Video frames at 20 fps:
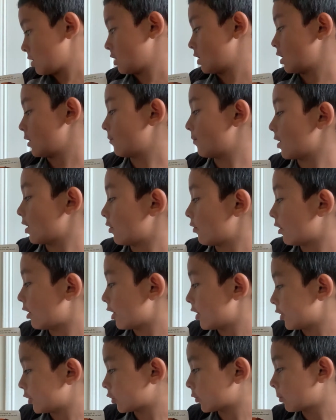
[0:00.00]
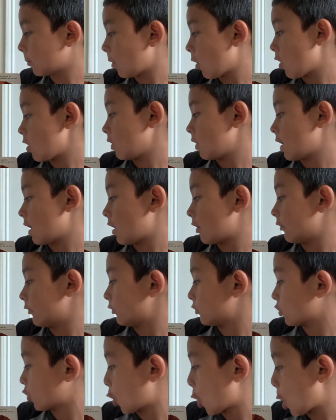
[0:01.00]
He built a small
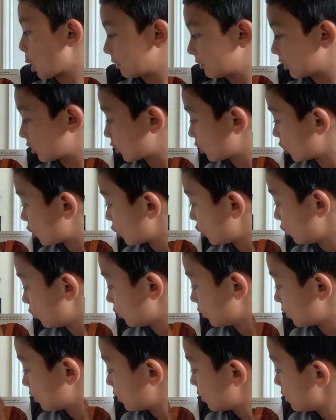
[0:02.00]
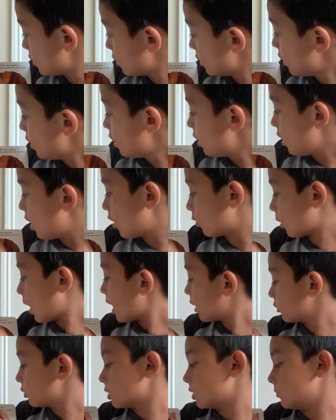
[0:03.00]
house called a cocoon
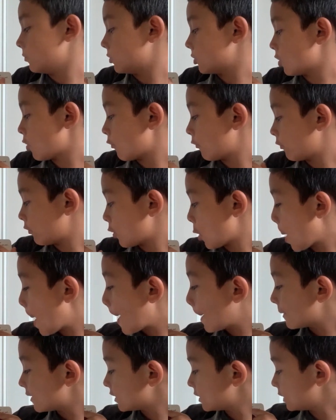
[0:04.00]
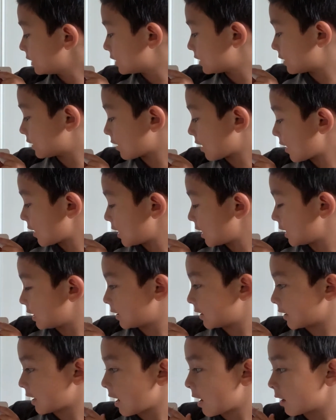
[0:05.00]
around himself. He stayed
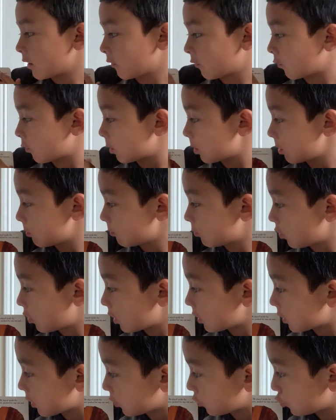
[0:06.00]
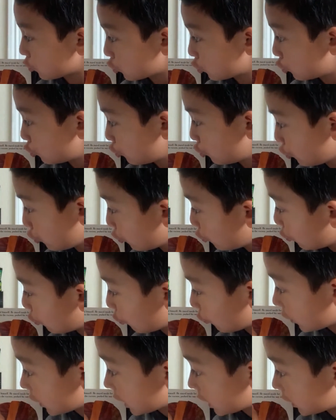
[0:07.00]
inside for more than two
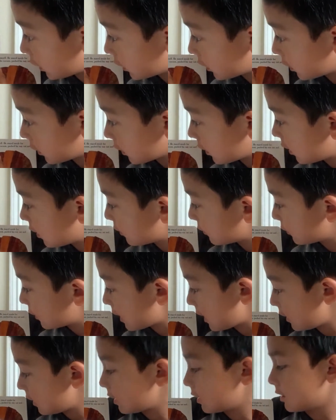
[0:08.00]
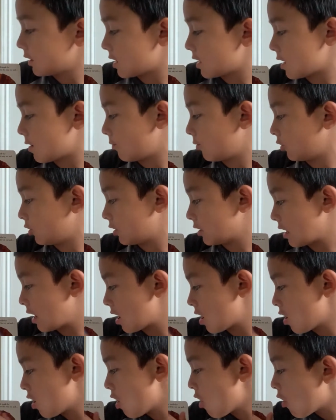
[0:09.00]
weeks. Then he nibbled a
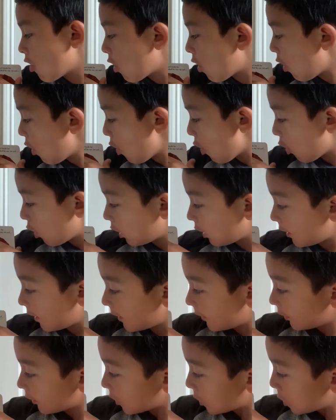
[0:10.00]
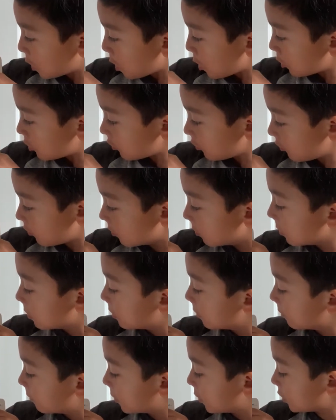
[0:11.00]
hole in the cocoon,
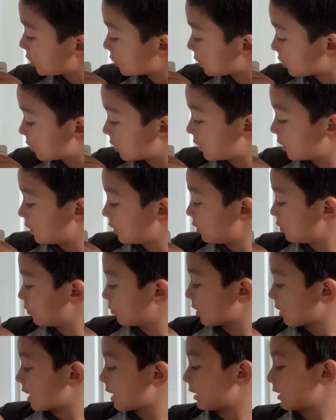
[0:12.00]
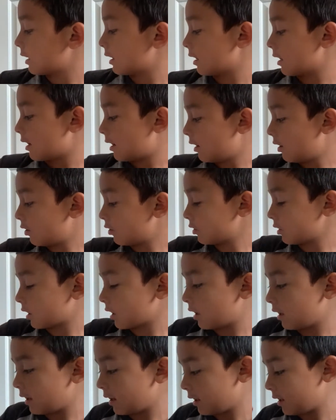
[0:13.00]
pushed his way out,
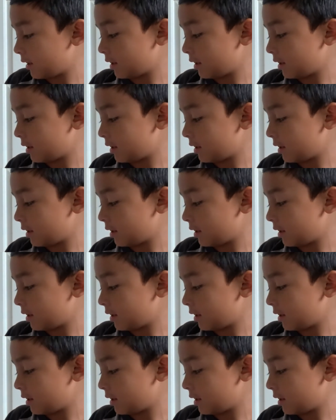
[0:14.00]
and